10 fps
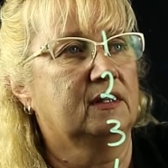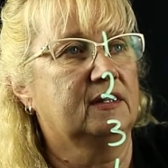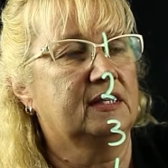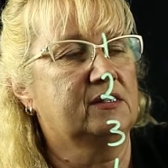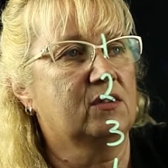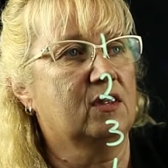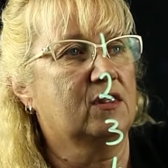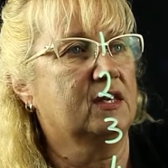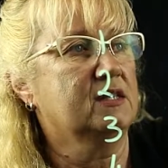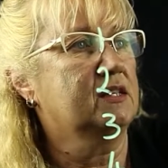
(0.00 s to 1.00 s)
These are the
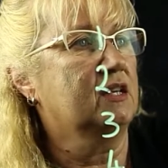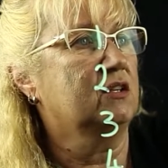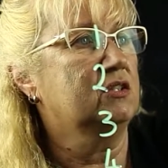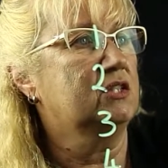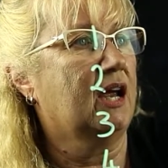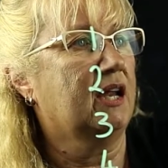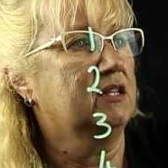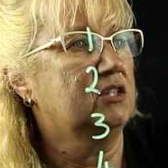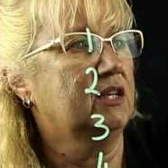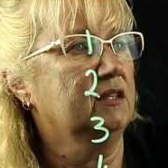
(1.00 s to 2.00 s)
things that you're
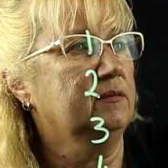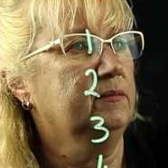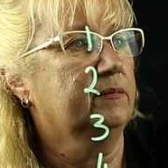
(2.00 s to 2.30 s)
changing.